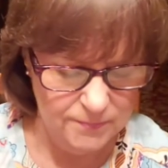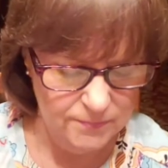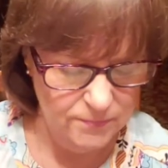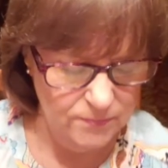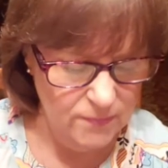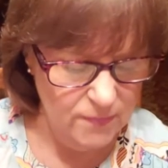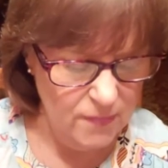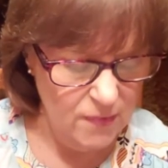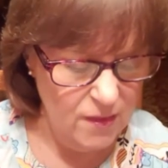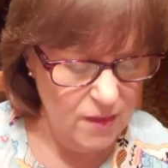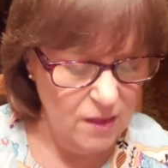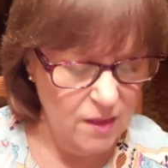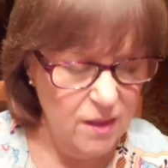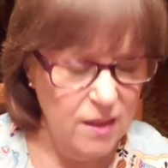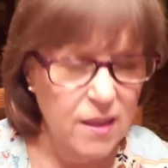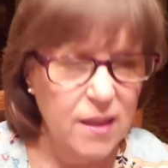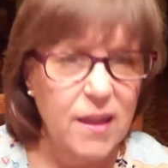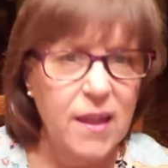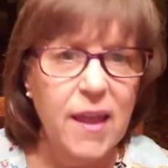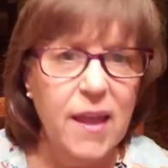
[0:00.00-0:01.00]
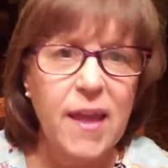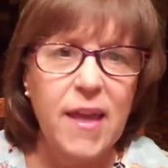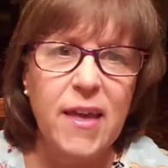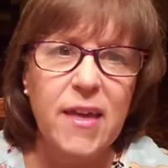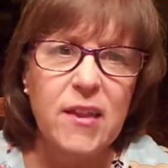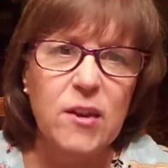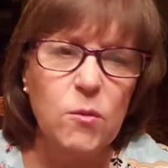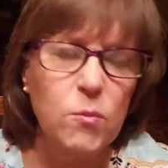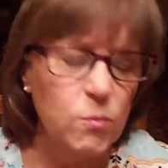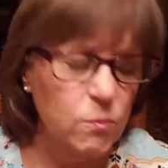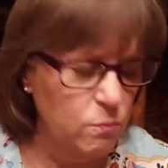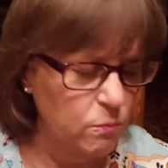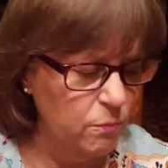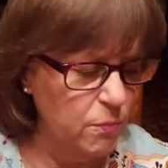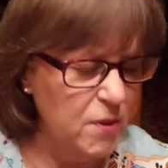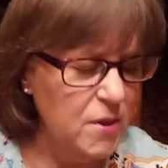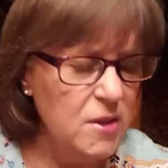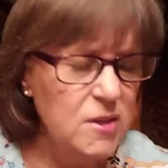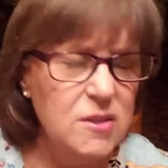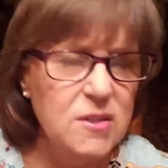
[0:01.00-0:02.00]
and a
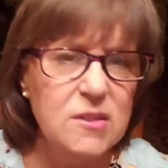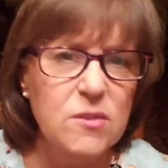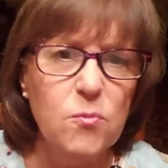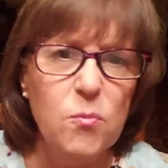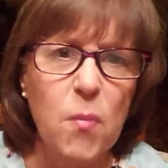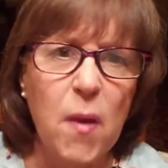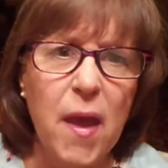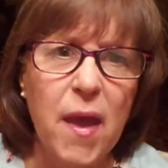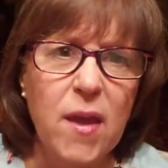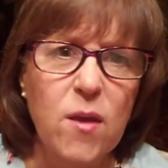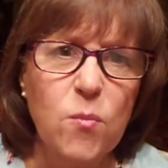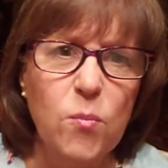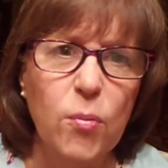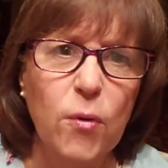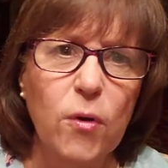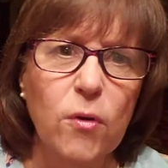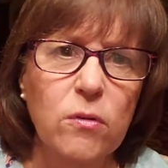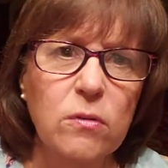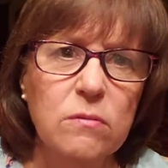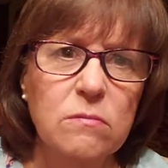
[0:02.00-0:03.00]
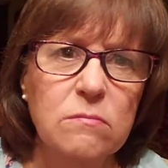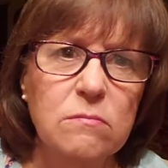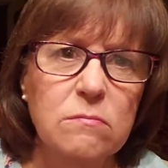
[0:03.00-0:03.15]
piece of paper